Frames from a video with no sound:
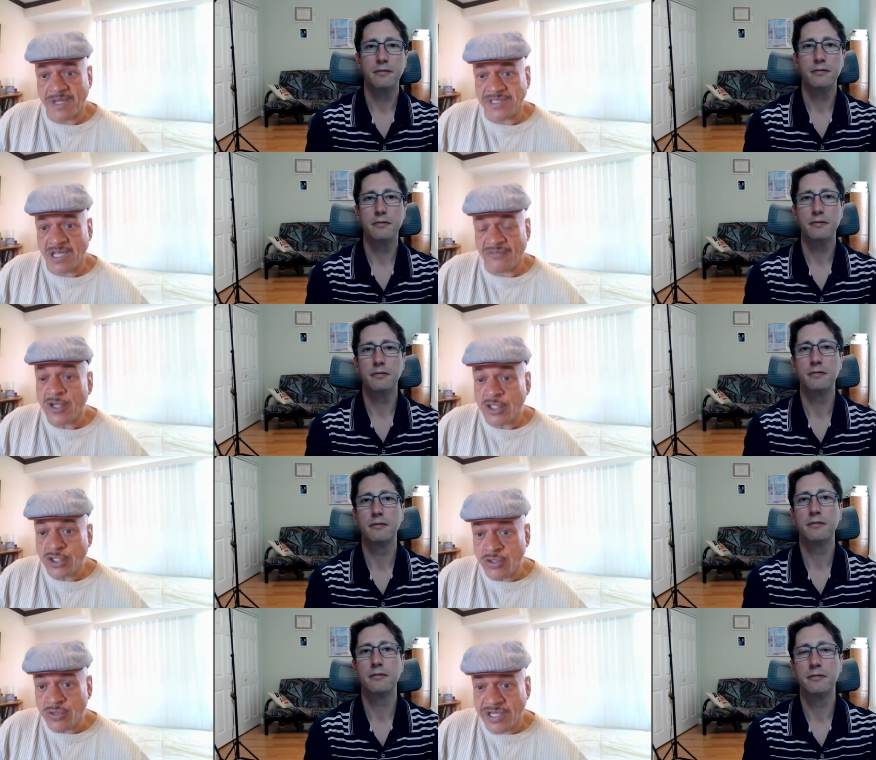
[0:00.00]
Speaker 1: take myself
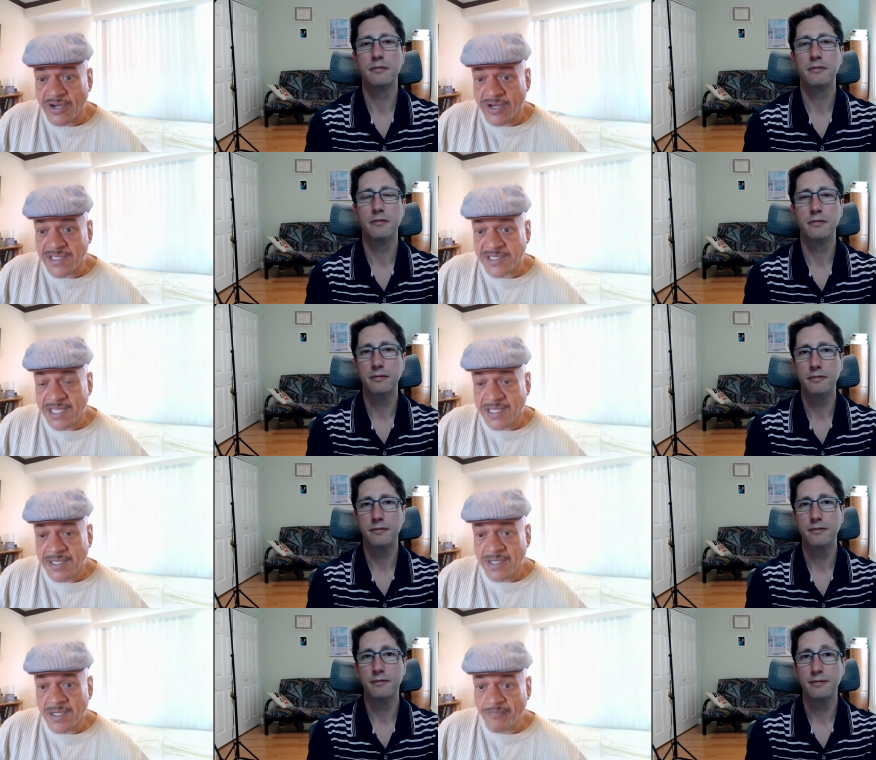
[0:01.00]
too
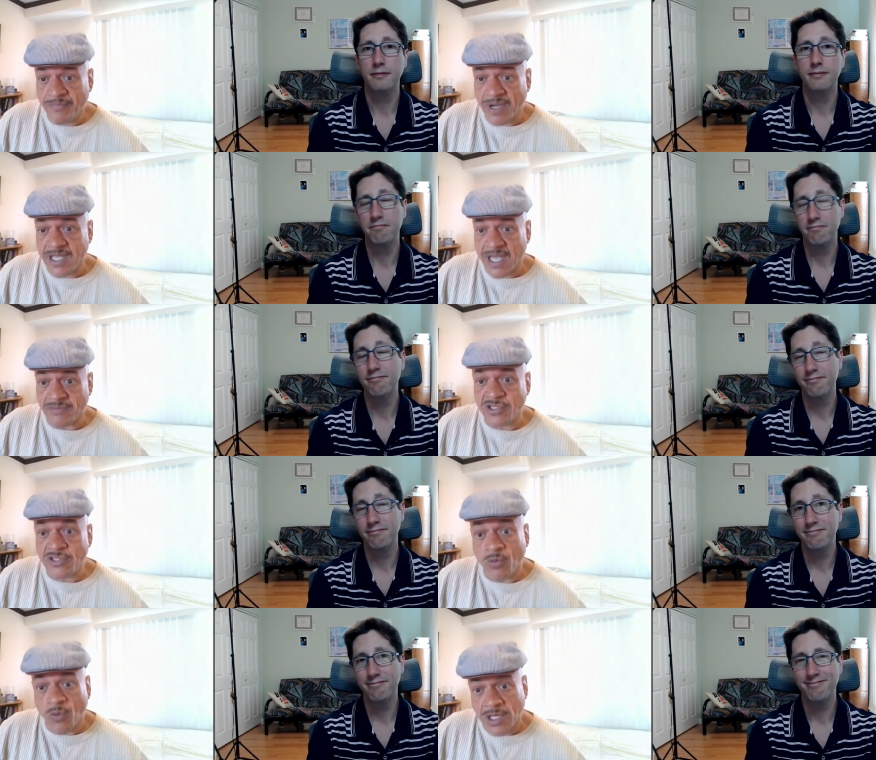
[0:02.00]
seriously, but yet I'm
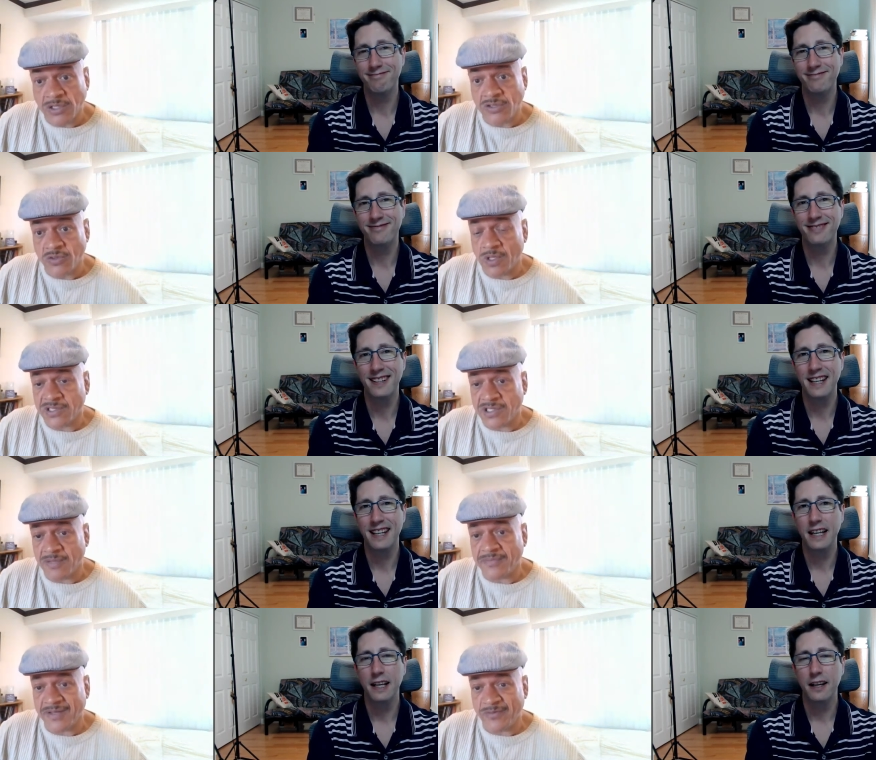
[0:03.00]
still working towards
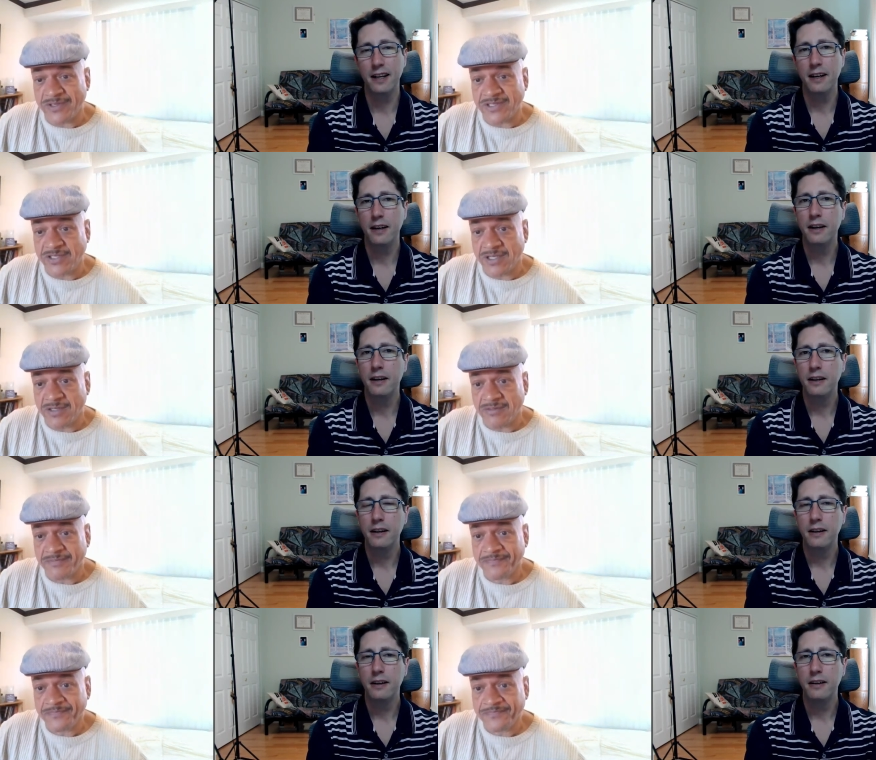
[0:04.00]
something, which is good.
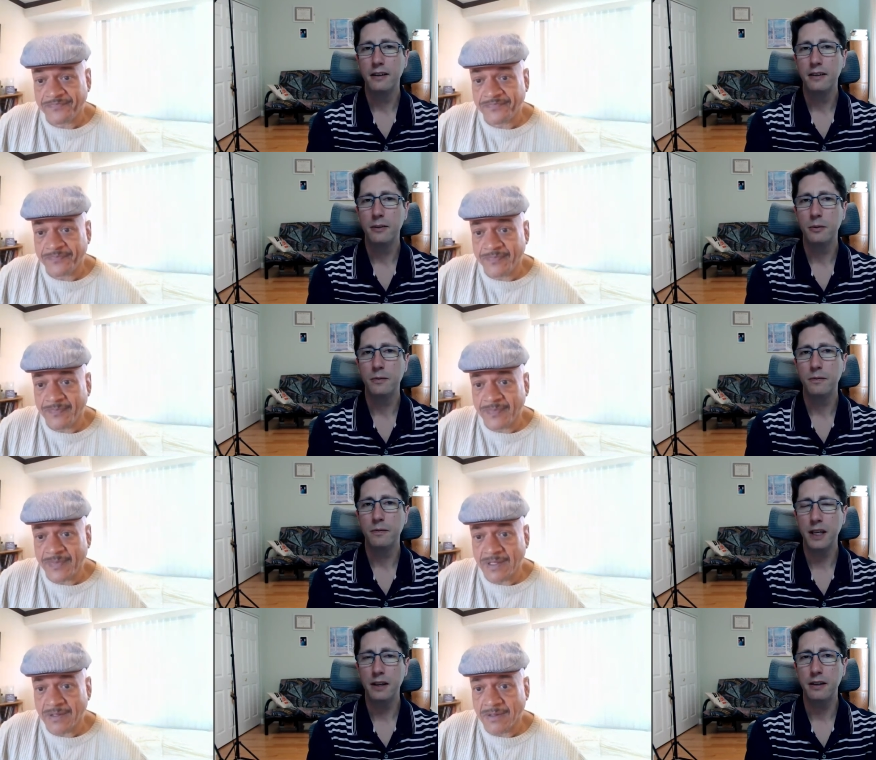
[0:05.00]

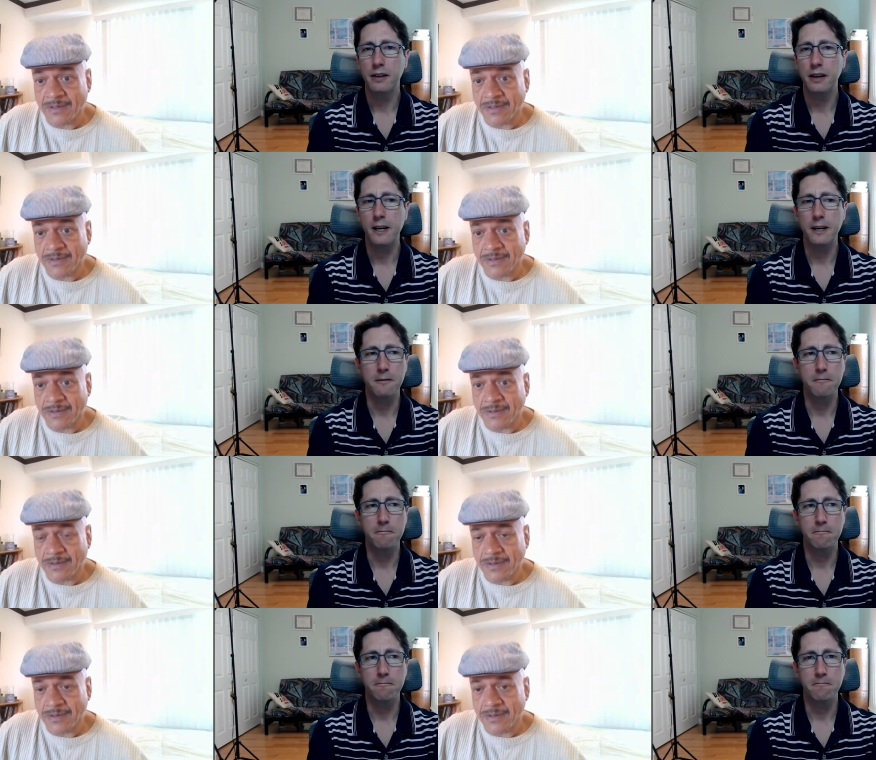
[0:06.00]
Speaker 2: Yeah.
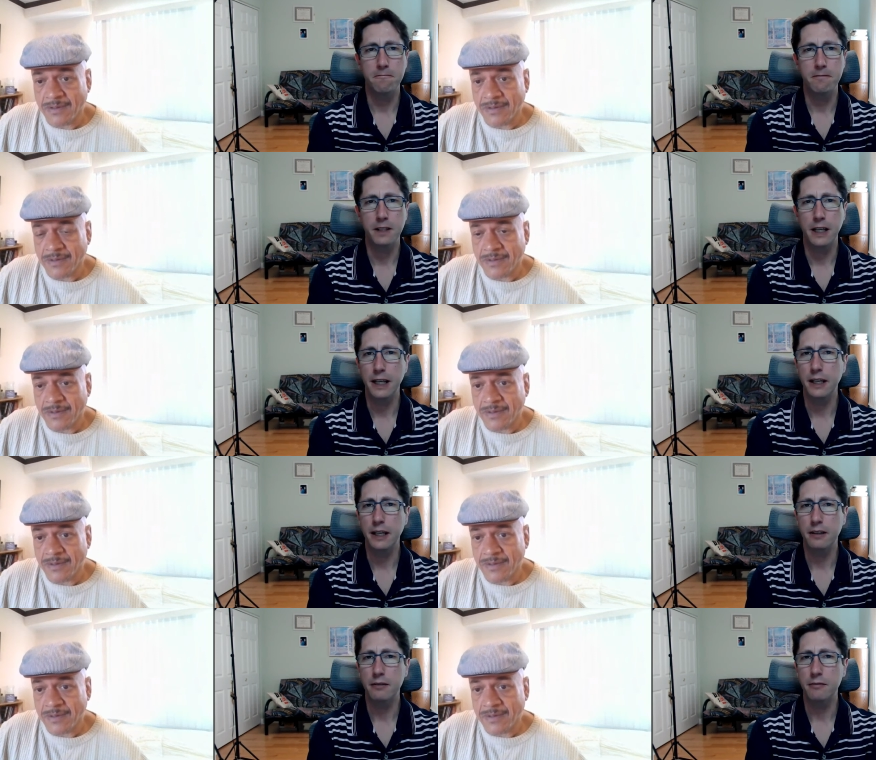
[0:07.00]
Um,
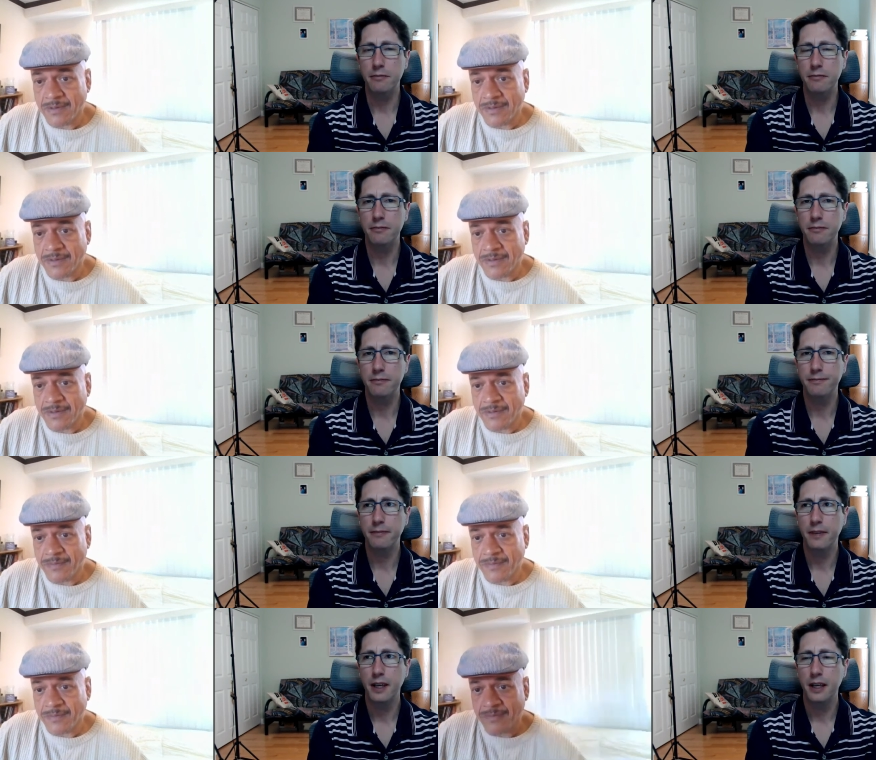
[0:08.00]
I,
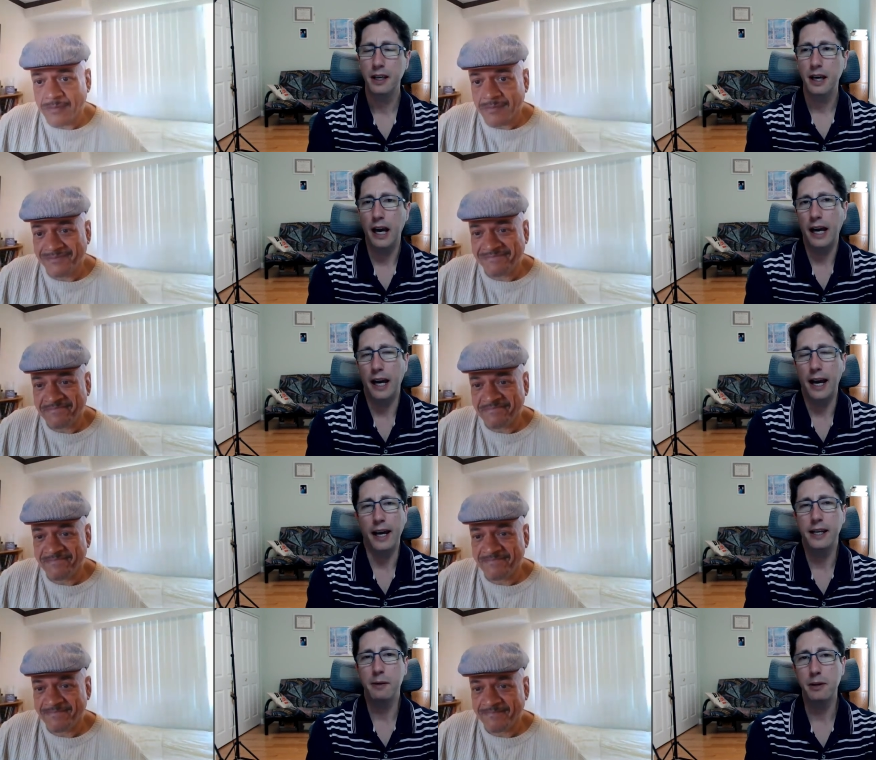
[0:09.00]
I,
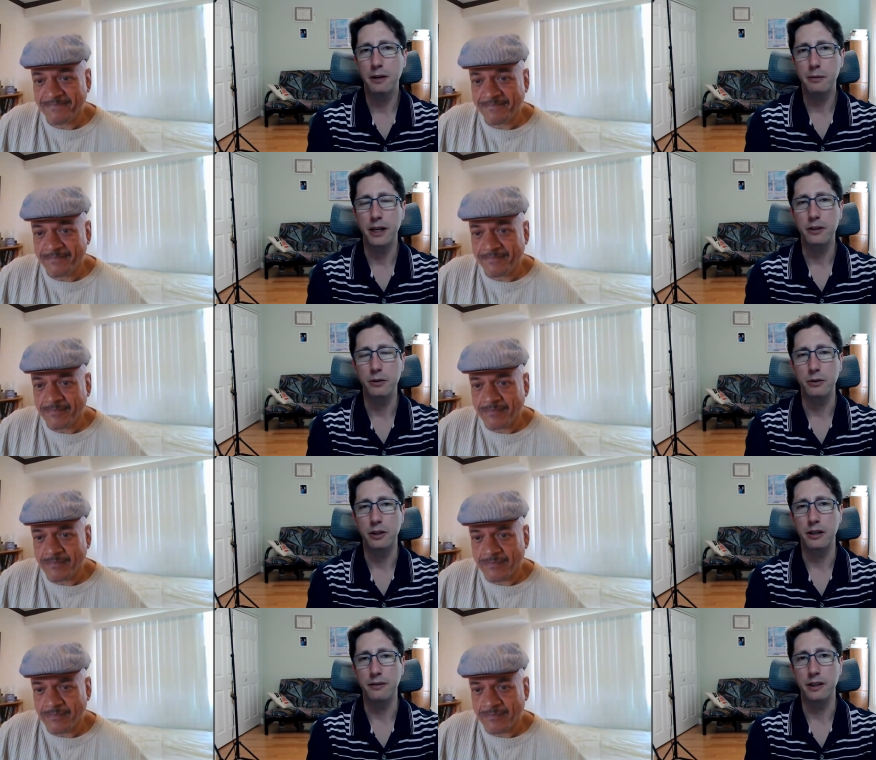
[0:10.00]
I, keep coming back to
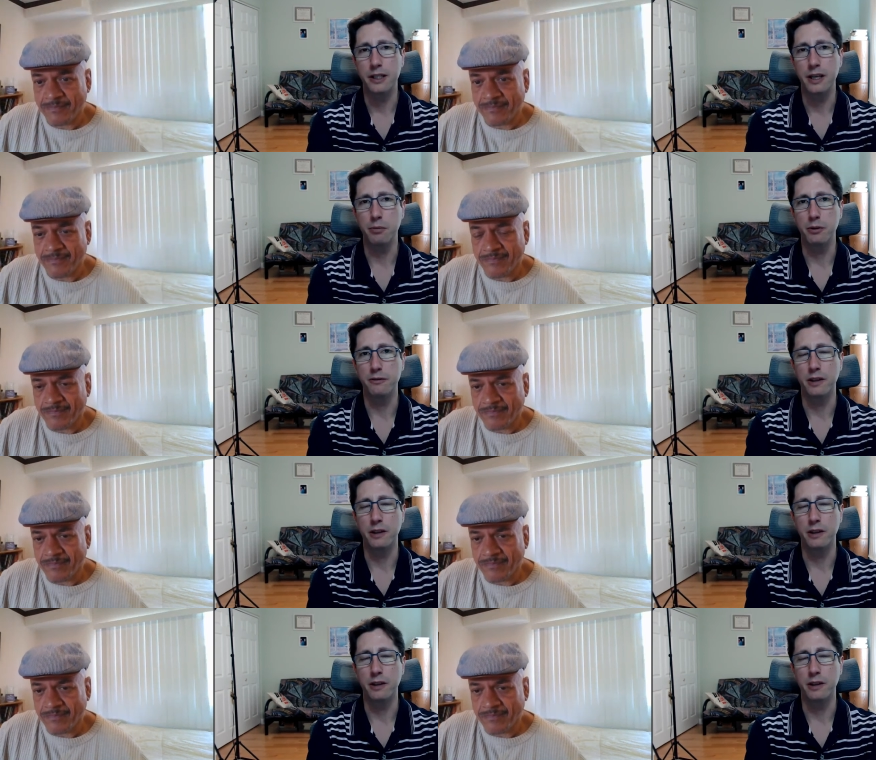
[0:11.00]
kind of an example of